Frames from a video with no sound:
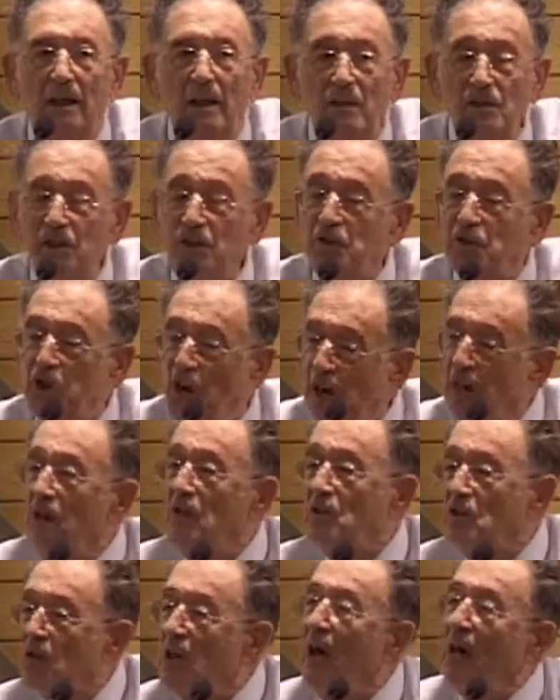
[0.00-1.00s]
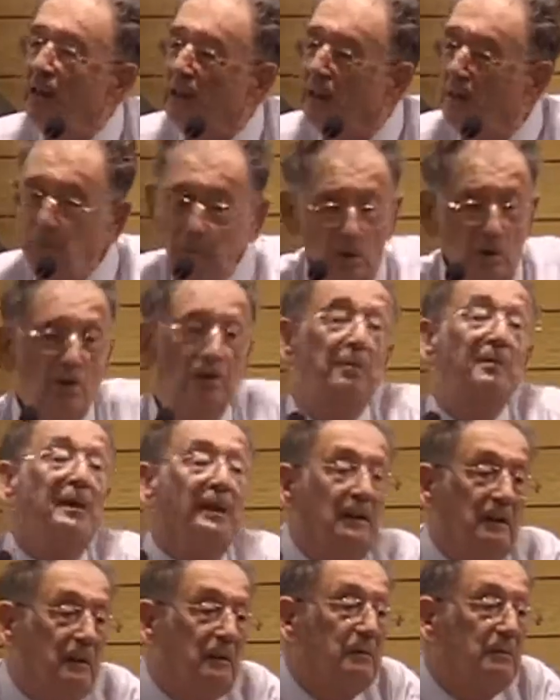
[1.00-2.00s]
is a genocidal
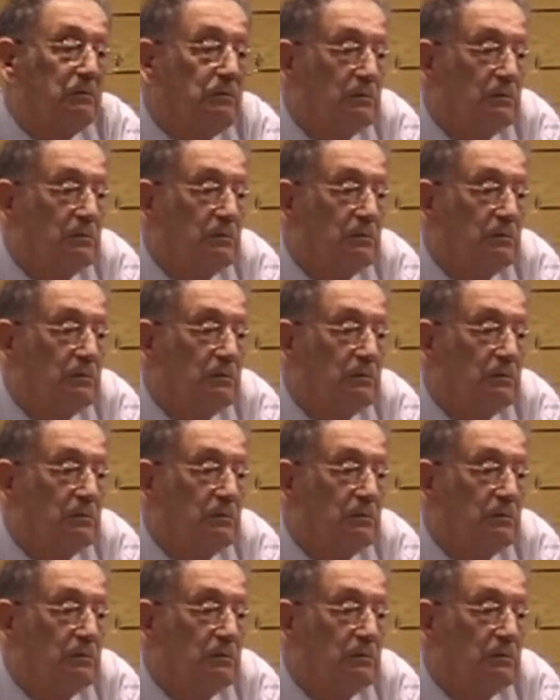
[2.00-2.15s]
movement.